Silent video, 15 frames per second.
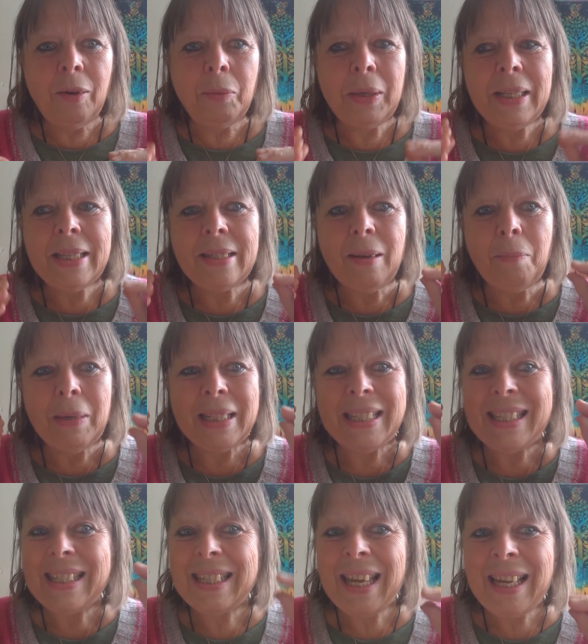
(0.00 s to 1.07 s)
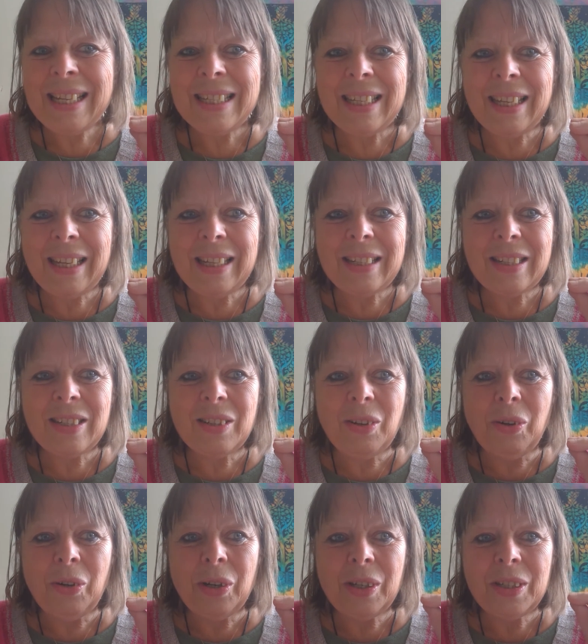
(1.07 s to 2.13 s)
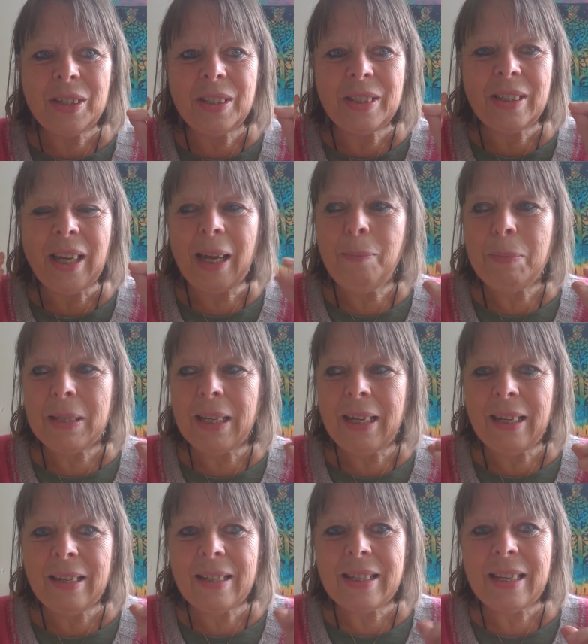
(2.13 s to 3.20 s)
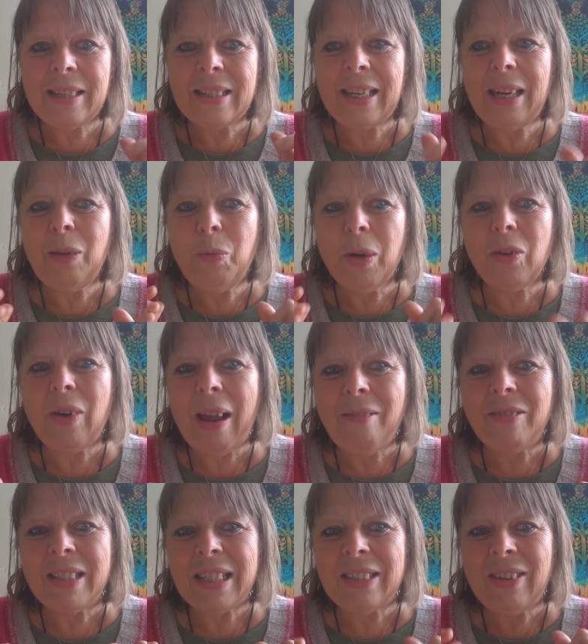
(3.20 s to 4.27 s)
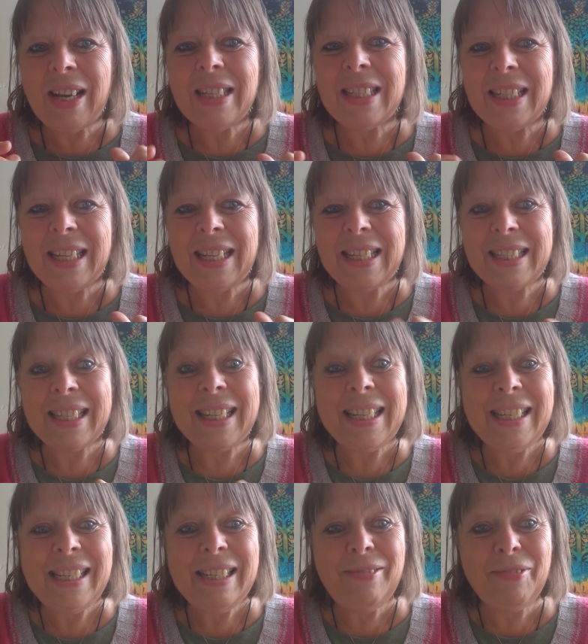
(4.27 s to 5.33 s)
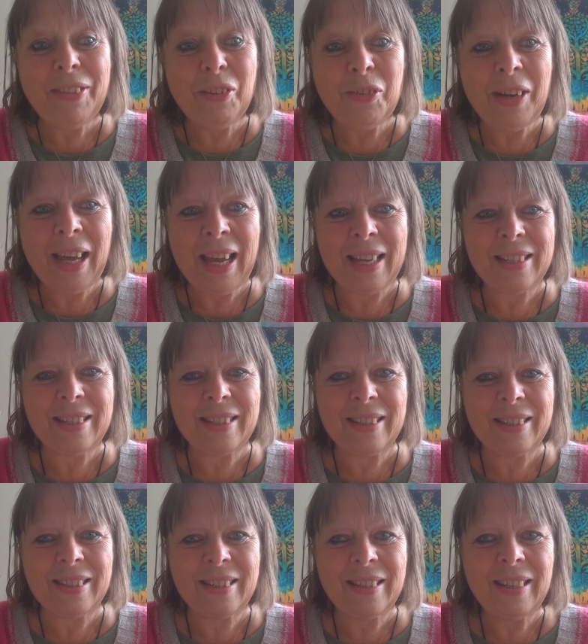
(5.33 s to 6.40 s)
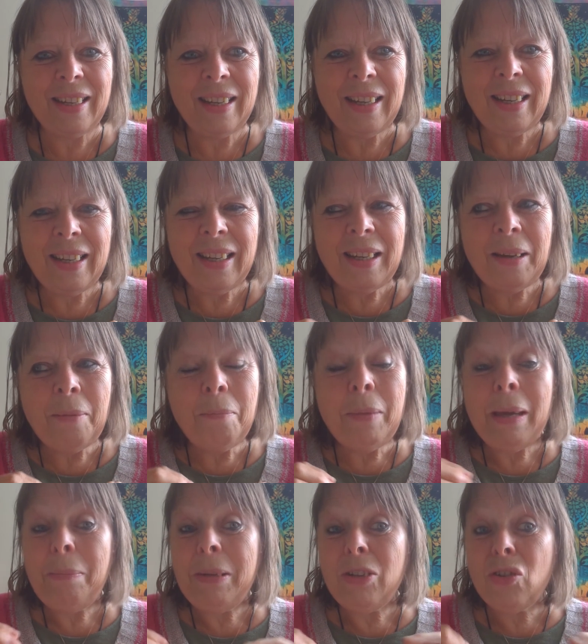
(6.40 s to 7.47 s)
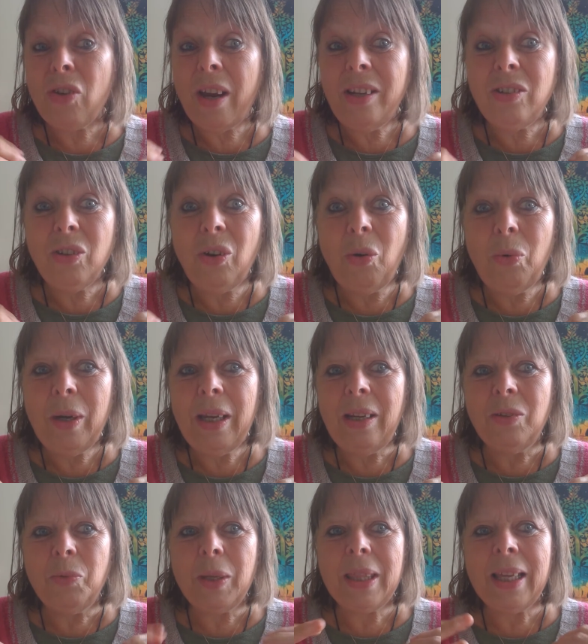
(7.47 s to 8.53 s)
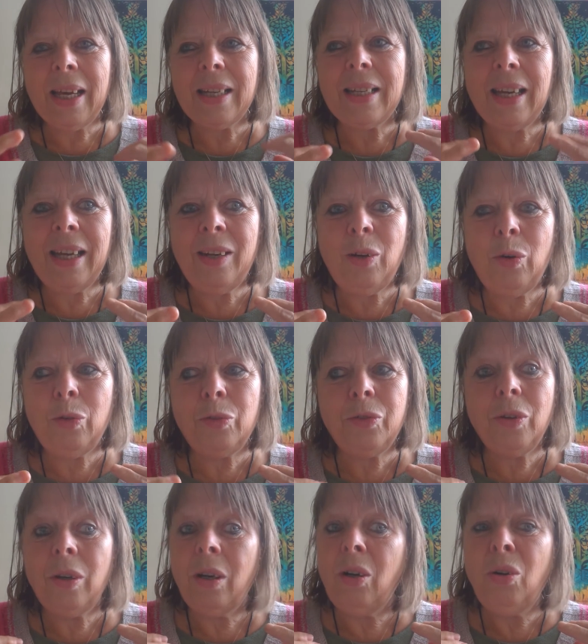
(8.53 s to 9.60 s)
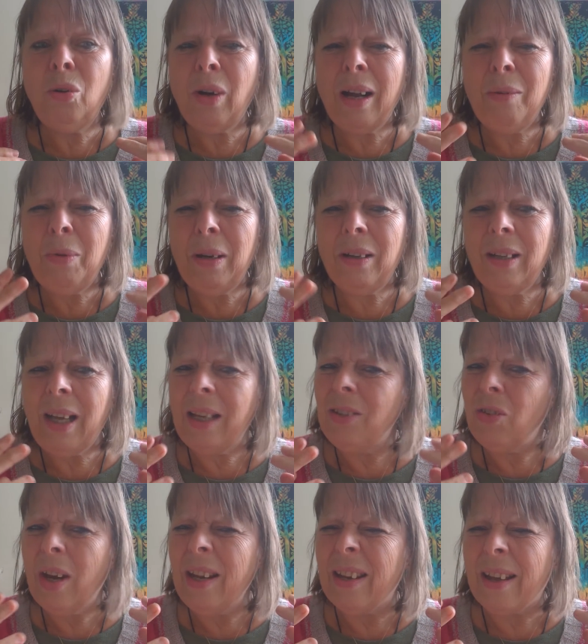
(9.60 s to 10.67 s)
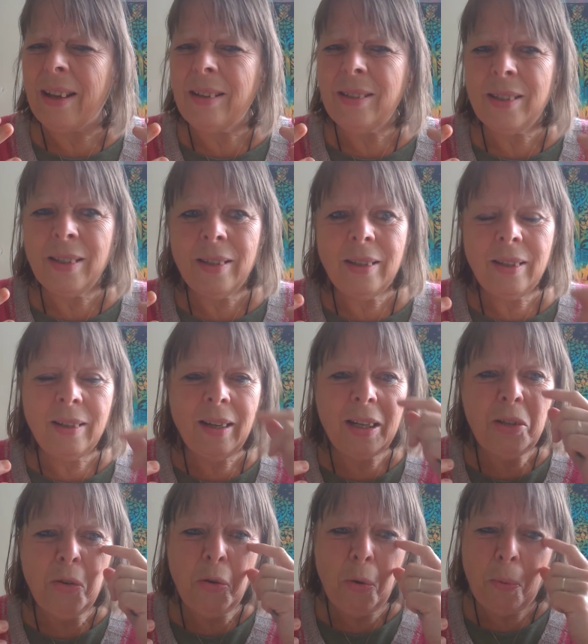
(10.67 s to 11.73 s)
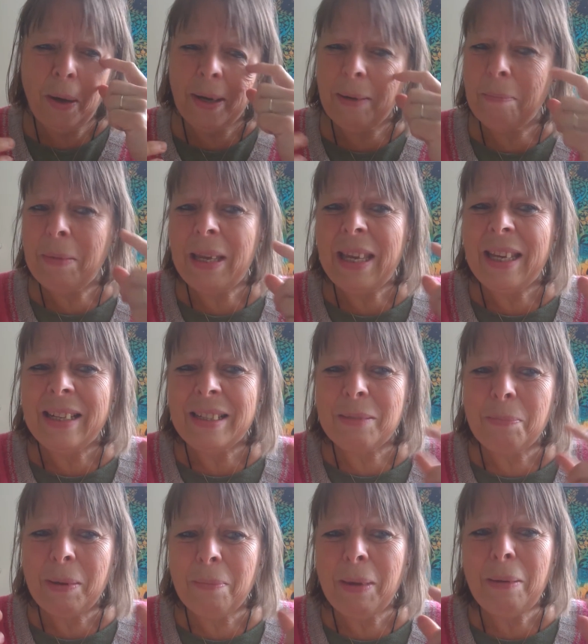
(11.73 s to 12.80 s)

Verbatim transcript: when someone says it or types it in and says, take what resonates and leave the rest. Maybe trying to go in with that kind of, oh, I, w I try that. I don't know what it means, but